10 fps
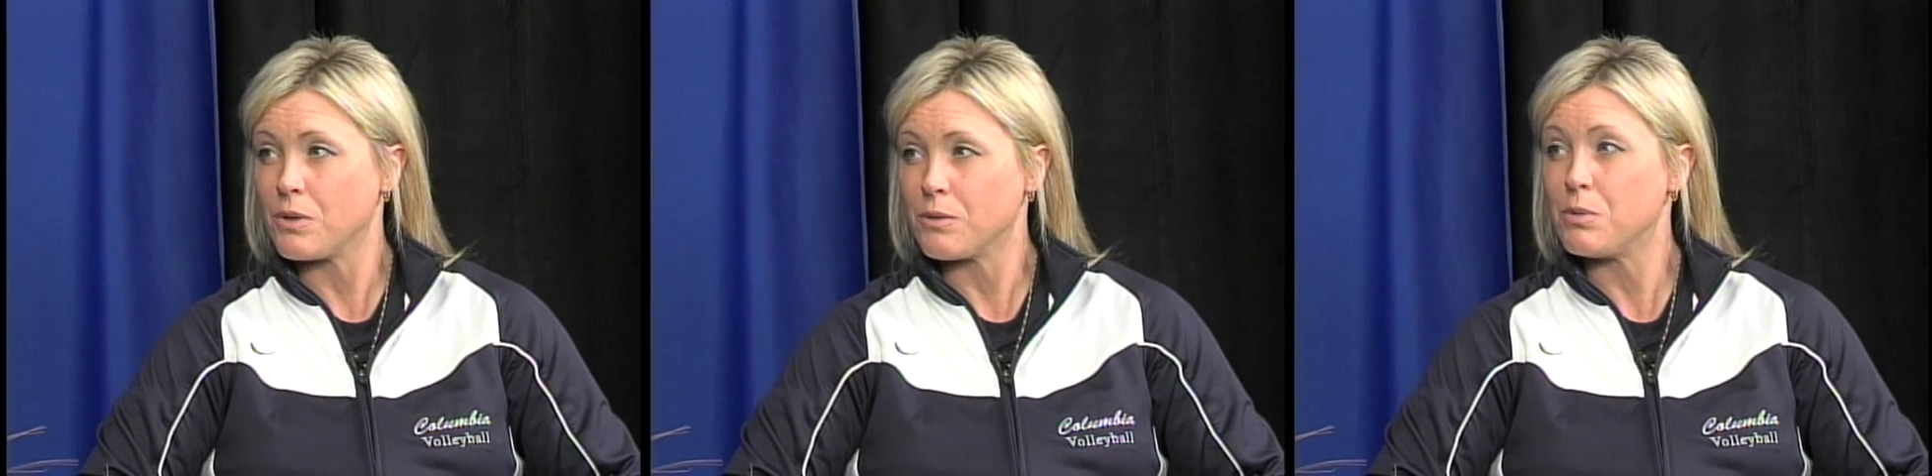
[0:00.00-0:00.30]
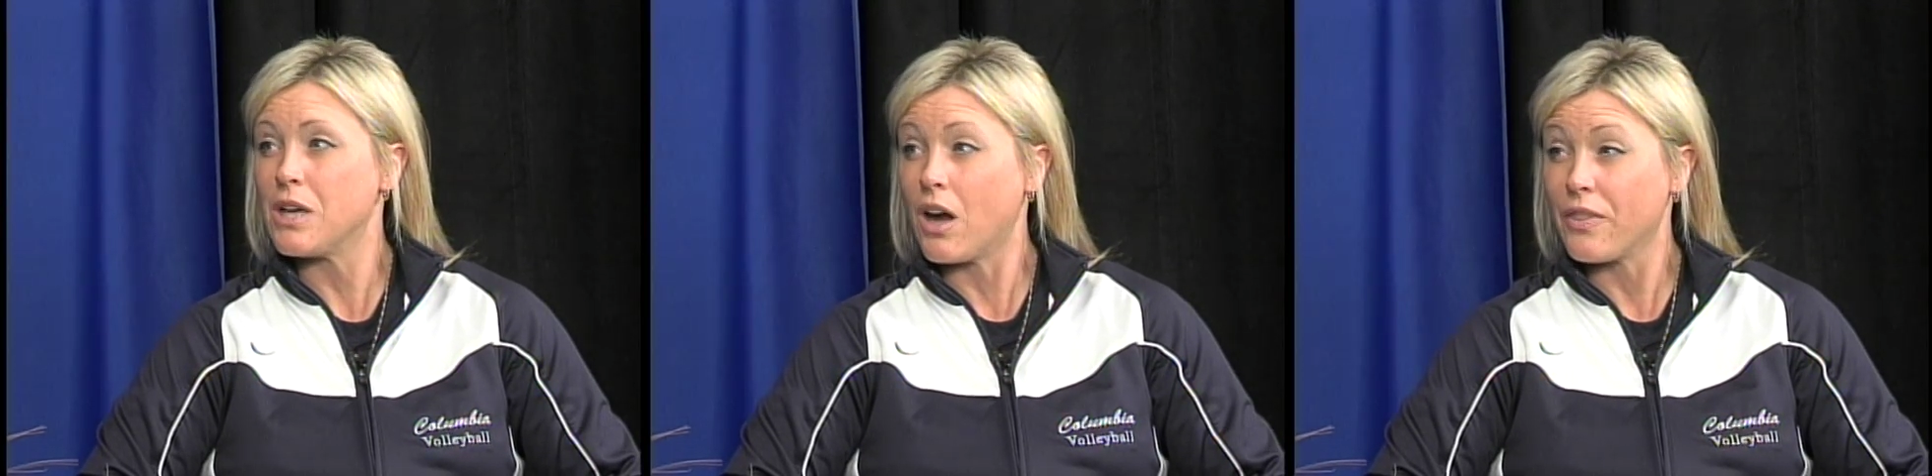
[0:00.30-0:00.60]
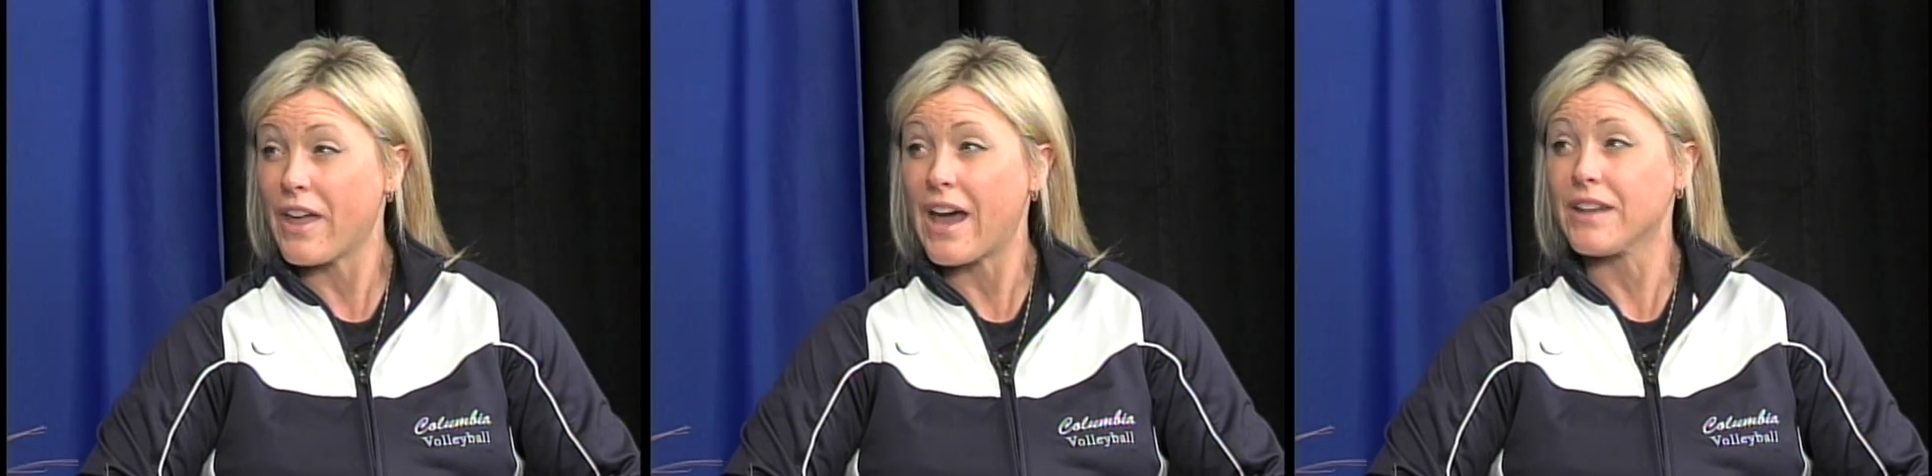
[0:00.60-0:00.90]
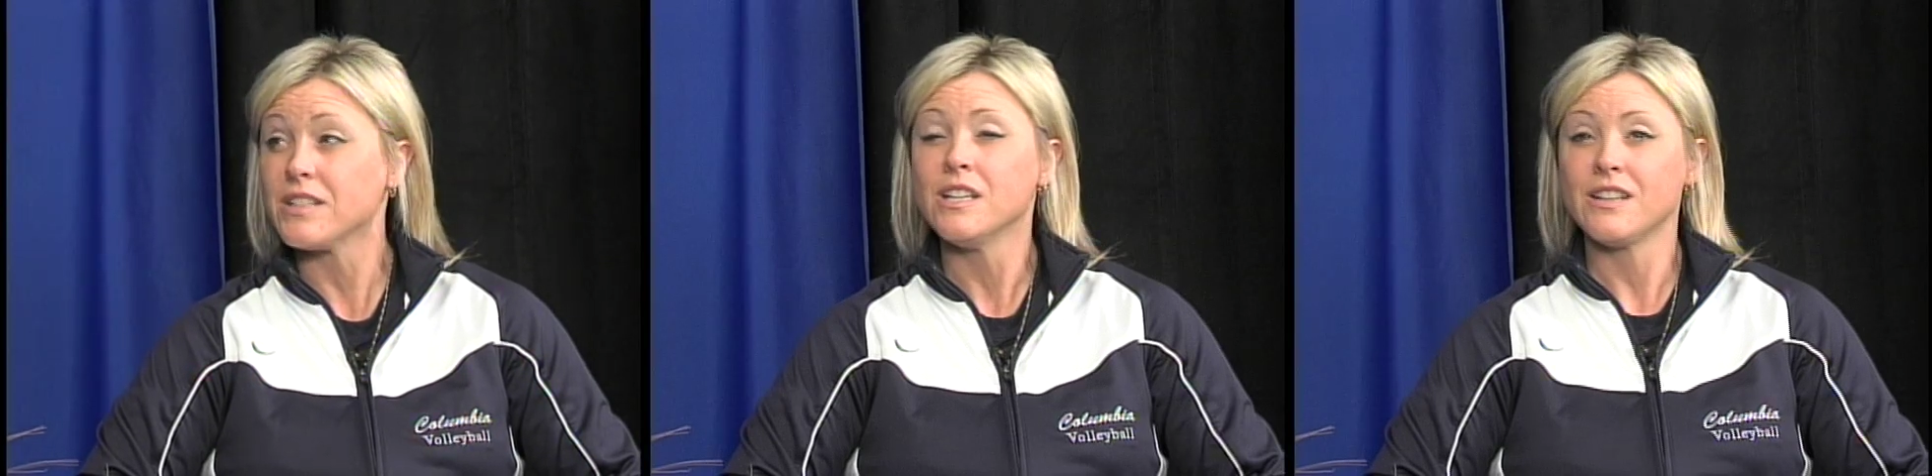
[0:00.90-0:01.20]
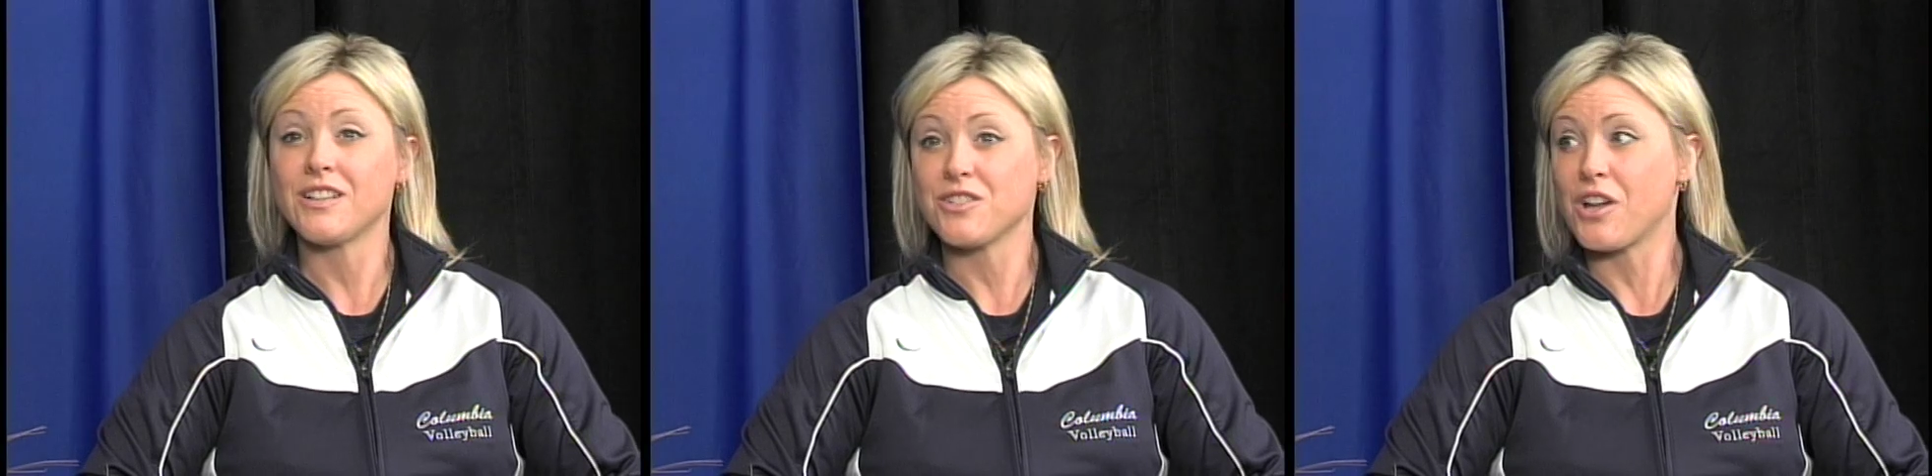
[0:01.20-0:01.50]
But beyond that,
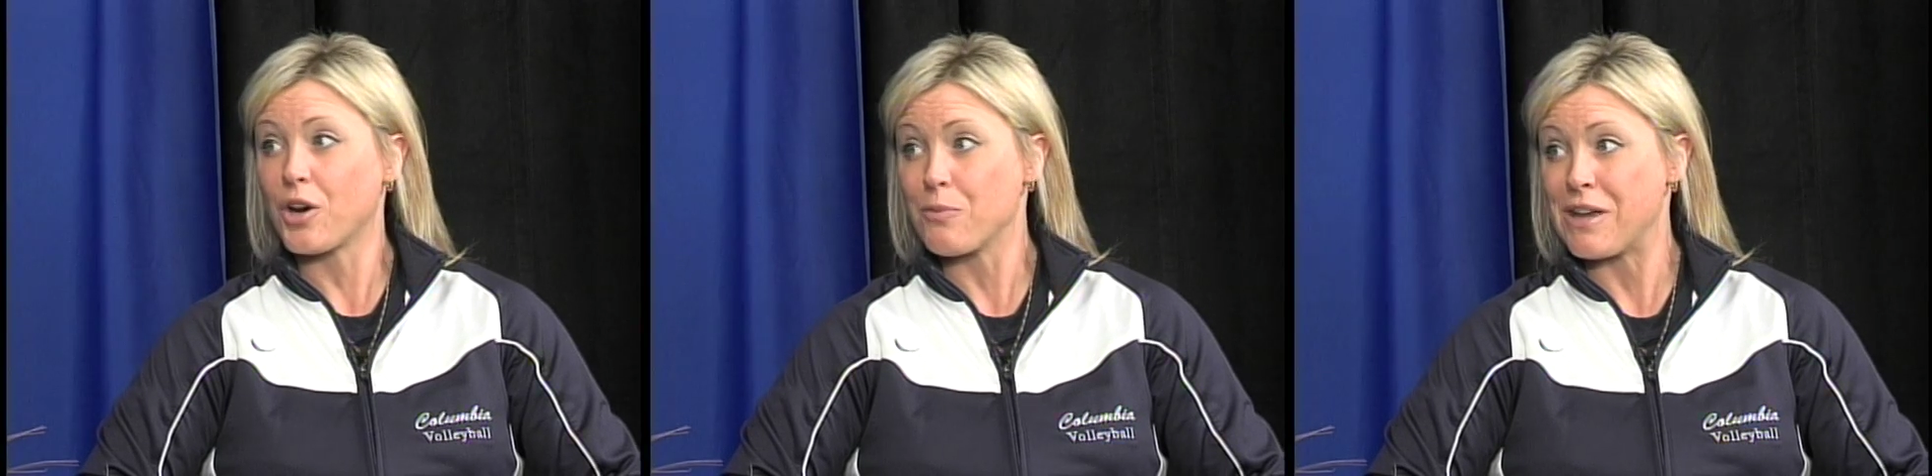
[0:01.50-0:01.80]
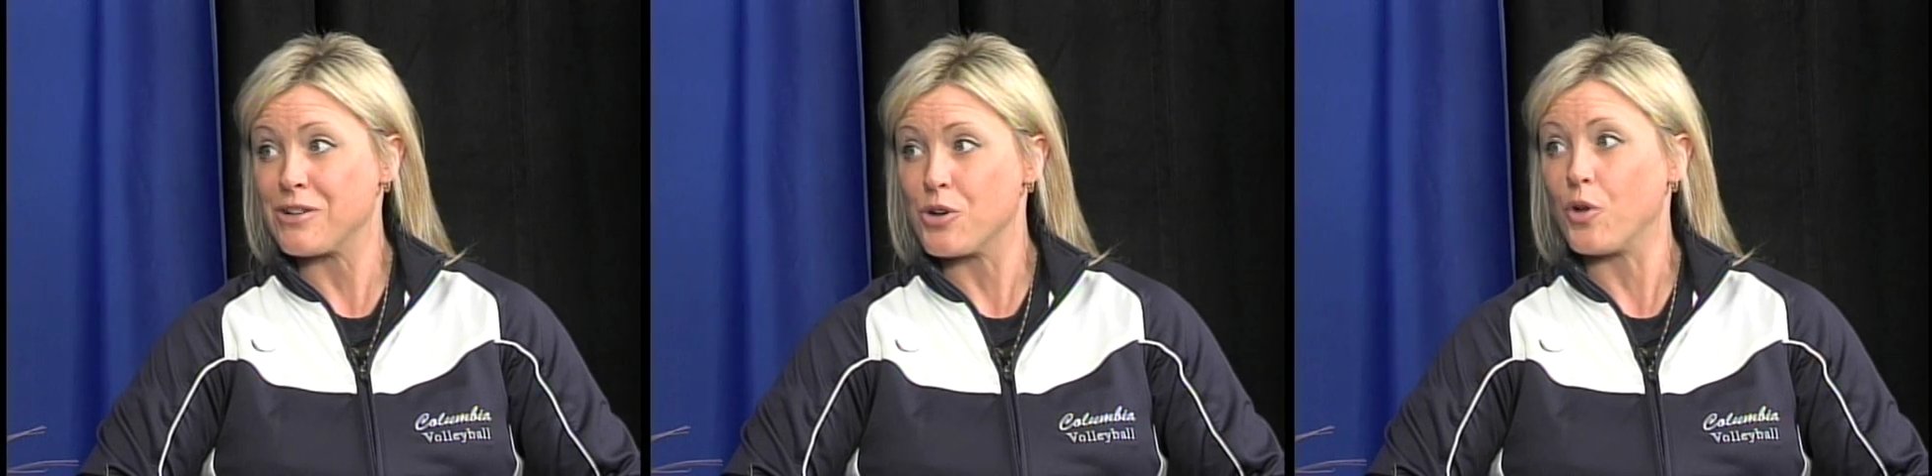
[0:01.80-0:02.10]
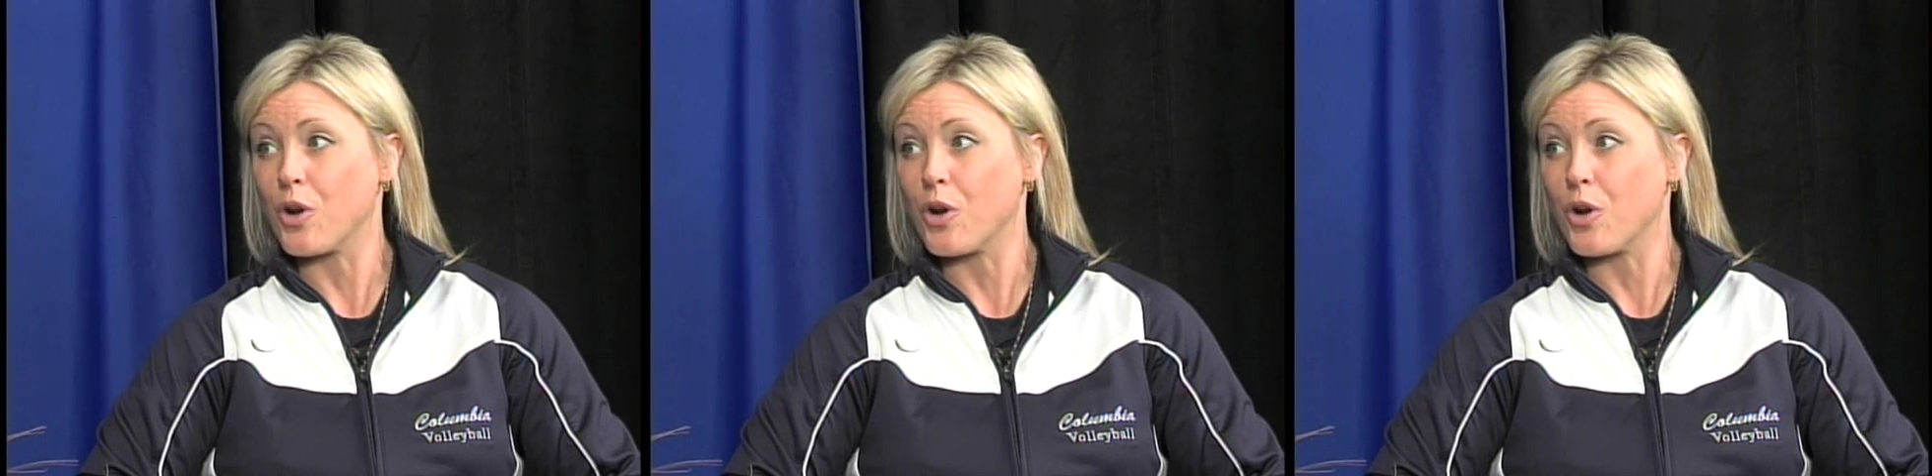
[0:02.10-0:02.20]
that's not our main goal.